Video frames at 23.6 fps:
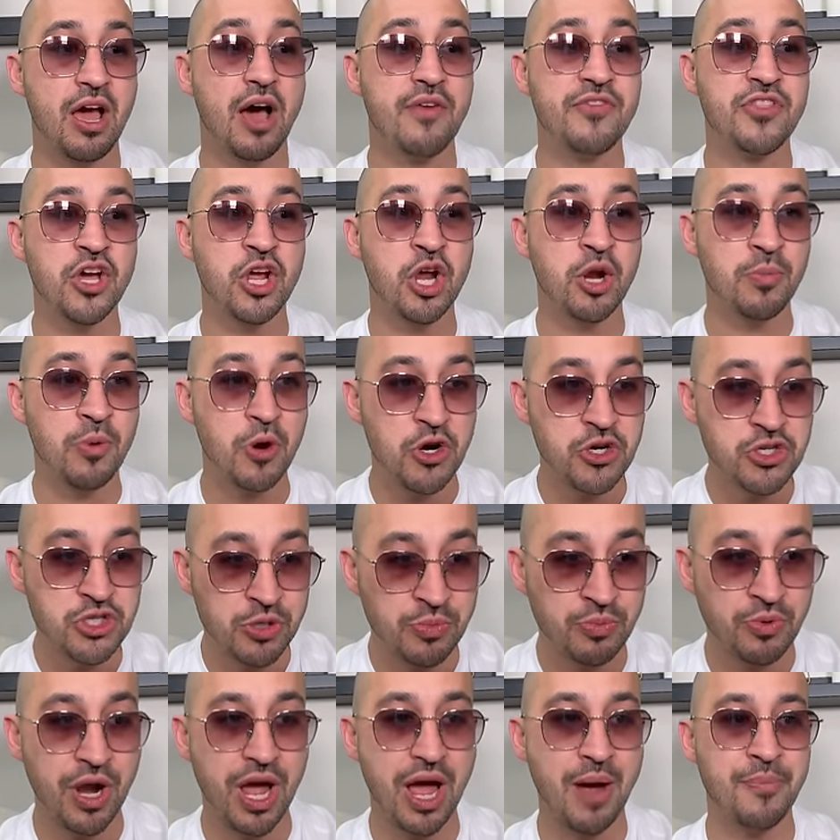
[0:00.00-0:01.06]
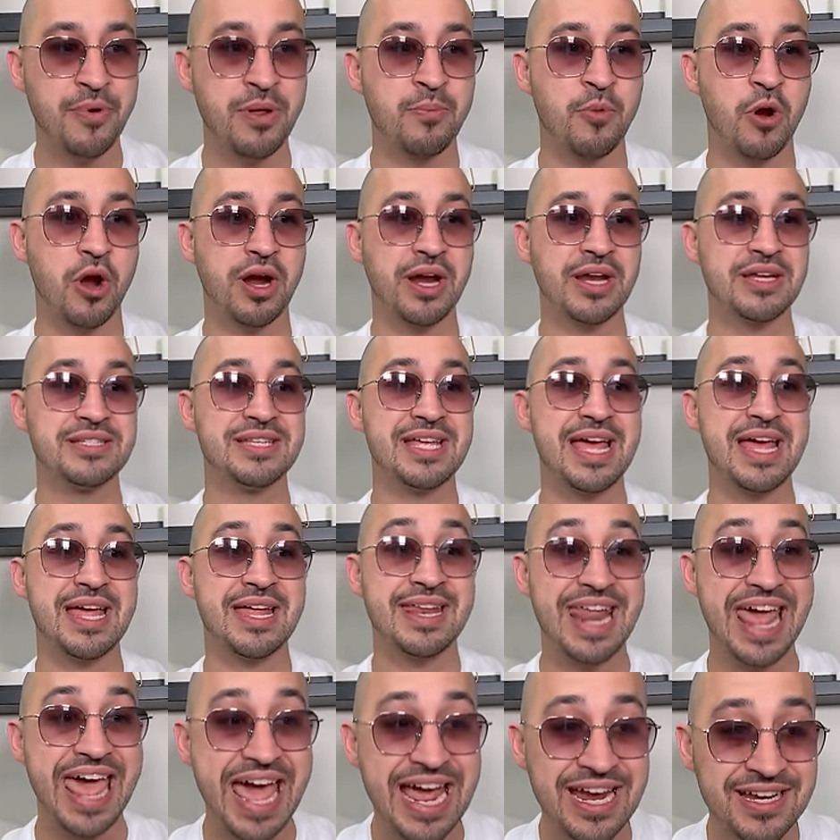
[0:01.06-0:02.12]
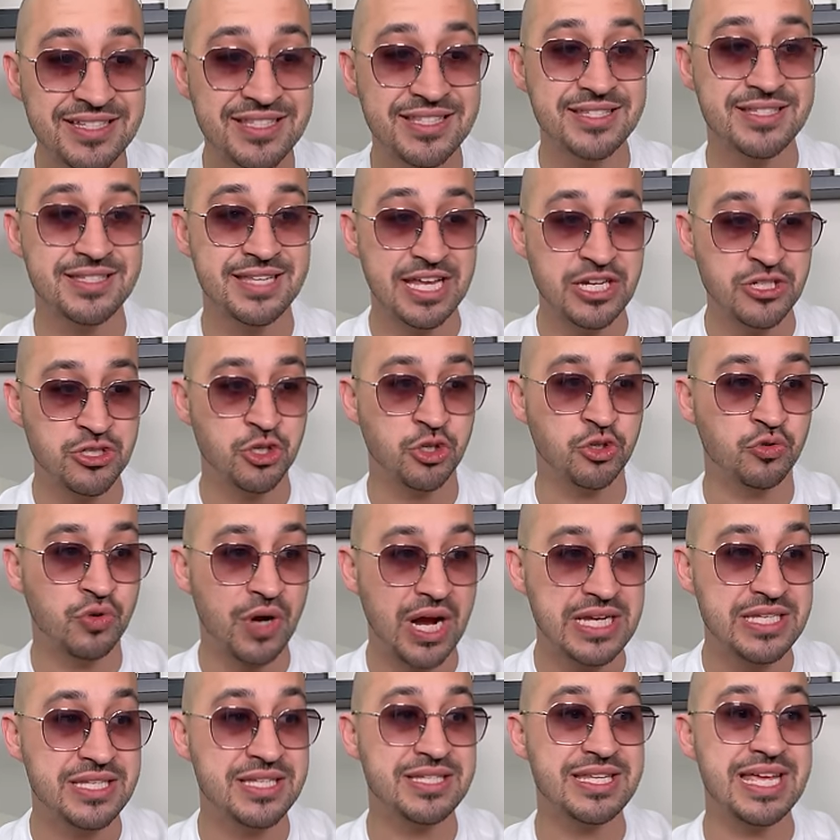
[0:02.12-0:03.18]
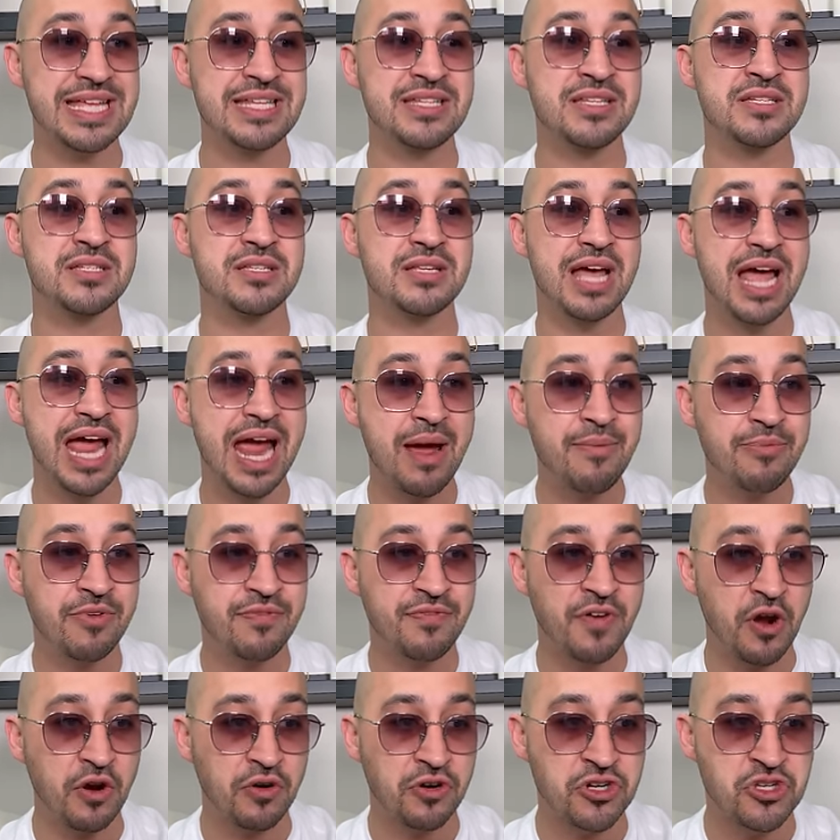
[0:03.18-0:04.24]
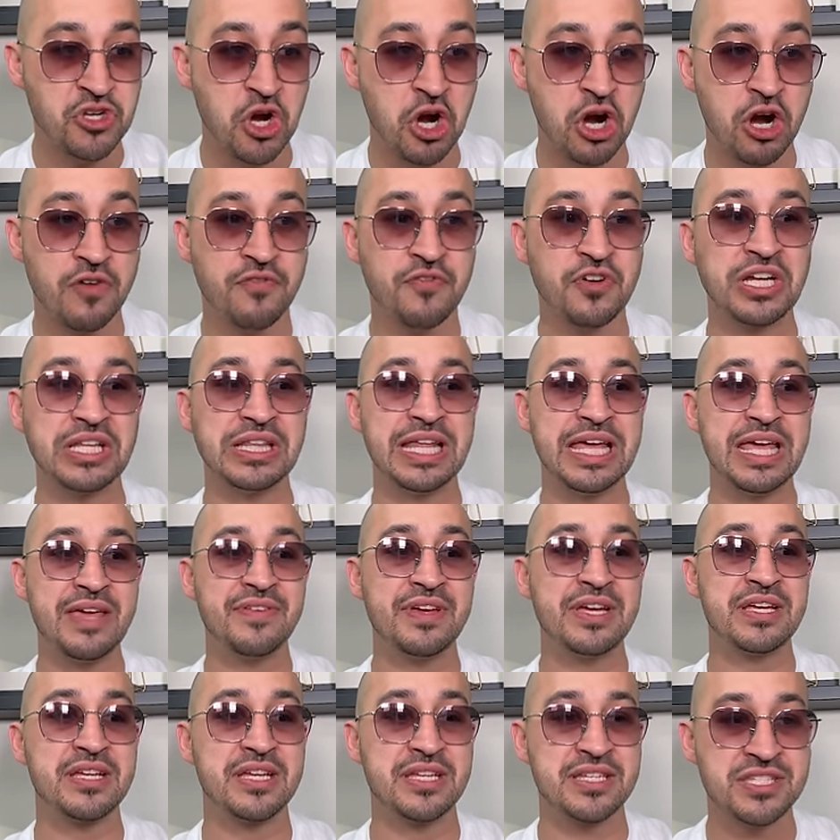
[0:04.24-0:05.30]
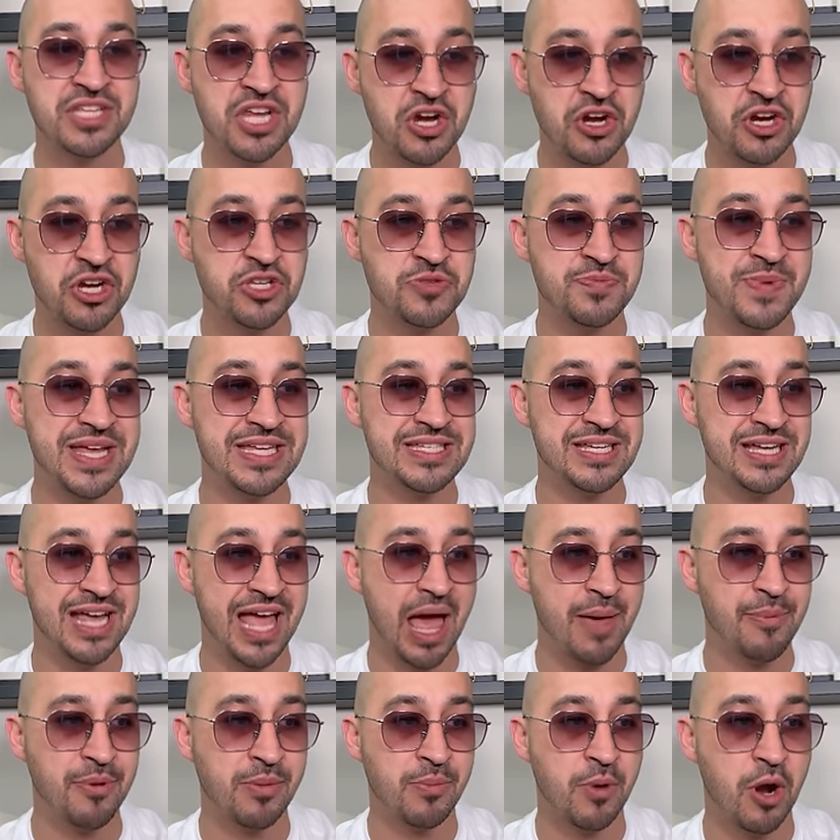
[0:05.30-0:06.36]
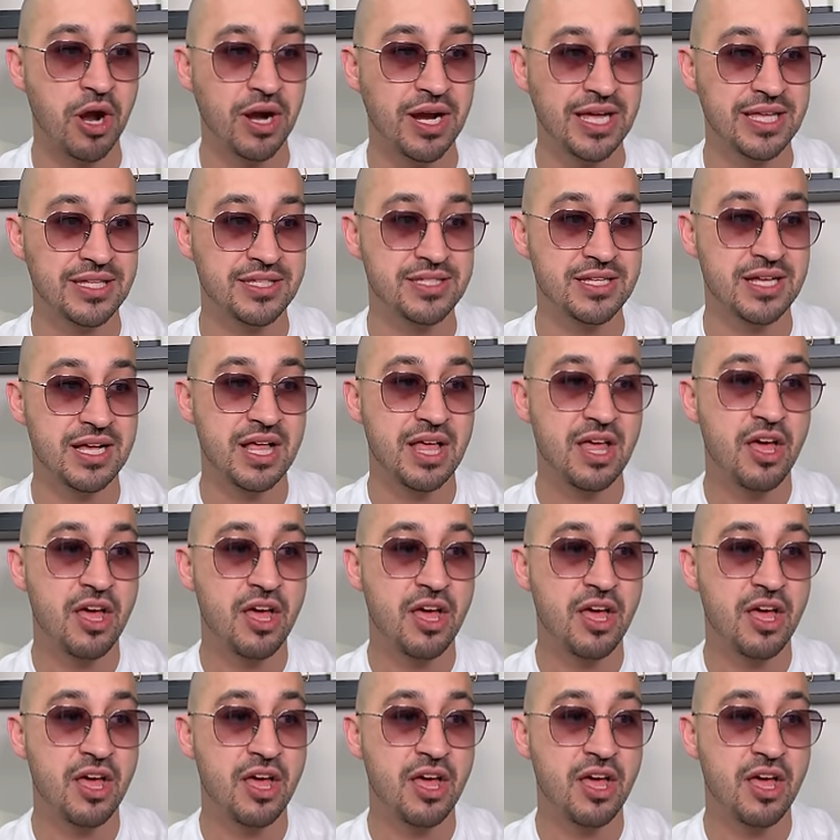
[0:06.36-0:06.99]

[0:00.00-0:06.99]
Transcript: of the commercial property market as an existential crisis and slammed the Federal Reserve for leaving a serious mess in capital markets.